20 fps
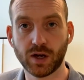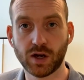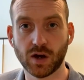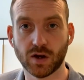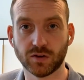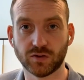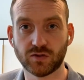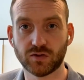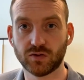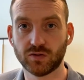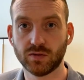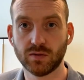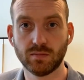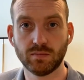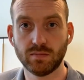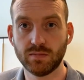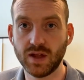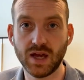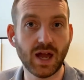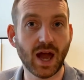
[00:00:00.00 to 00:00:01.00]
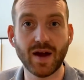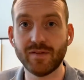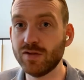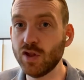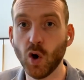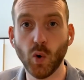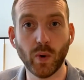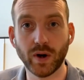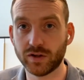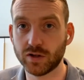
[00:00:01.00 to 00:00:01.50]
because they have
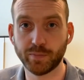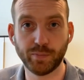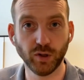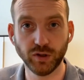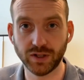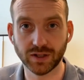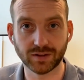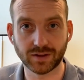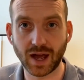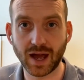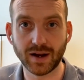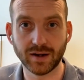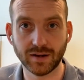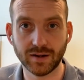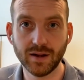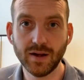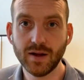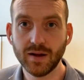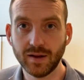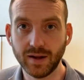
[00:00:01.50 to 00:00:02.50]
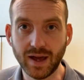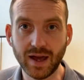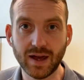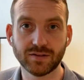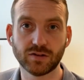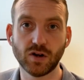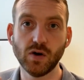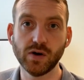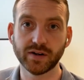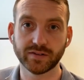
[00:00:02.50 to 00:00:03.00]
nowhere to put it. And
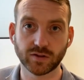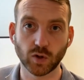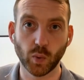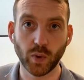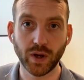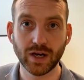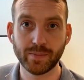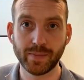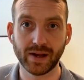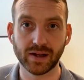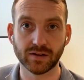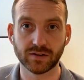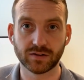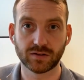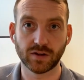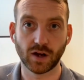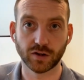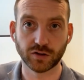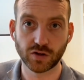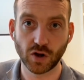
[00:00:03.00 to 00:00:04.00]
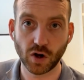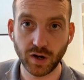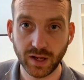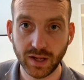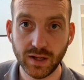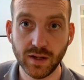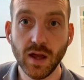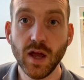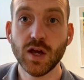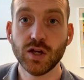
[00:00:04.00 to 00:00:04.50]
as long as the windmills are
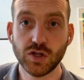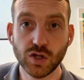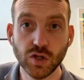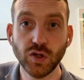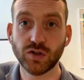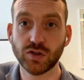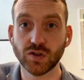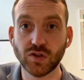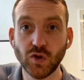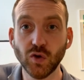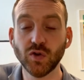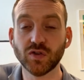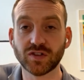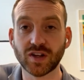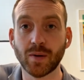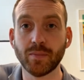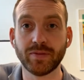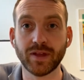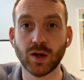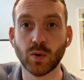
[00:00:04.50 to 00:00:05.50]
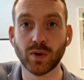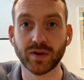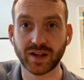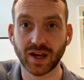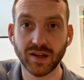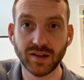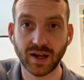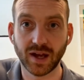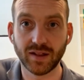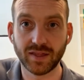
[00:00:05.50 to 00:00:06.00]
turning, you need to do something with
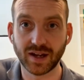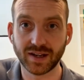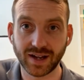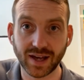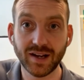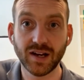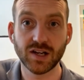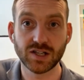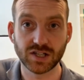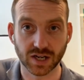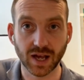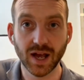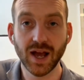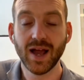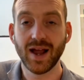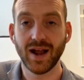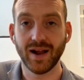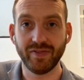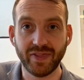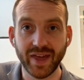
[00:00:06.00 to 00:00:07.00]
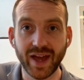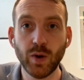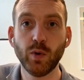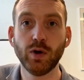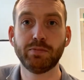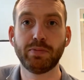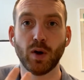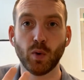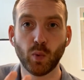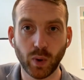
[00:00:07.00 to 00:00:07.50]
that energy. And they
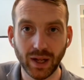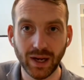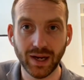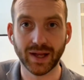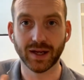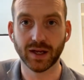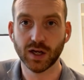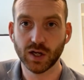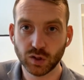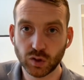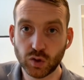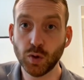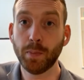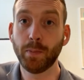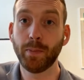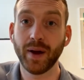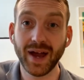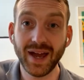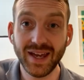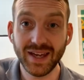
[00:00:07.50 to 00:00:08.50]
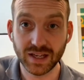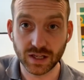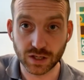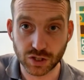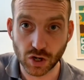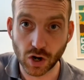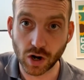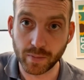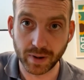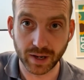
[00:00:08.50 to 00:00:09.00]
would be willing to pay
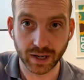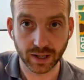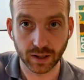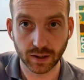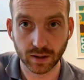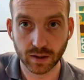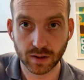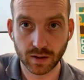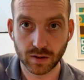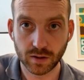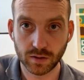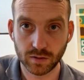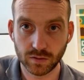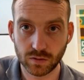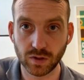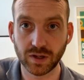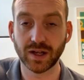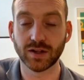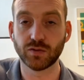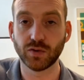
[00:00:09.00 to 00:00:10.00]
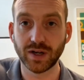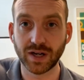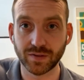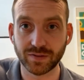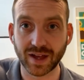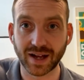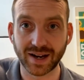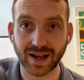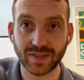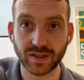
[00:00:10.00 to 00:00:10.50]
Germany to get rid
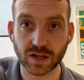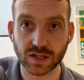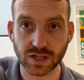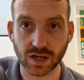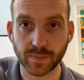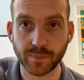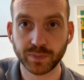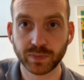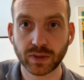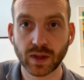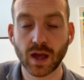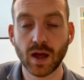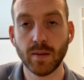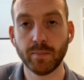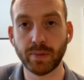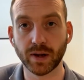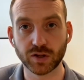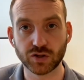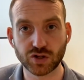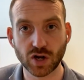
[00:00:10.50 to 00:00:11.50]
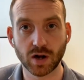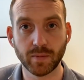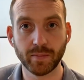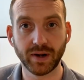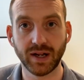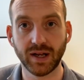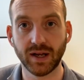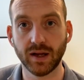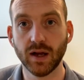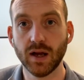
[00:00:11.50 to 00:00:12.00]
of that energy. But
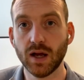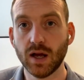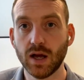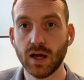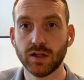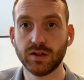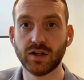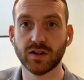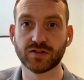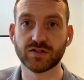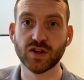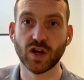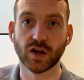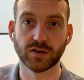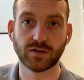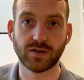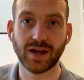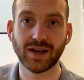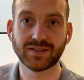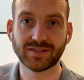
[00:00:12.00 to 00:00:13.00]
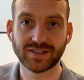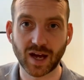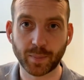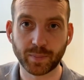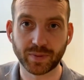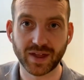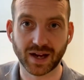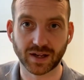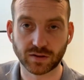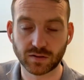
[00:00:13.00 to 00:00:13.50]
Germany does not
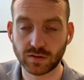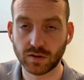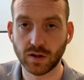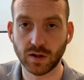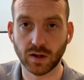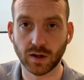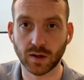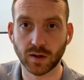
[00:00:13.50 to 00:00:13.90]
accept that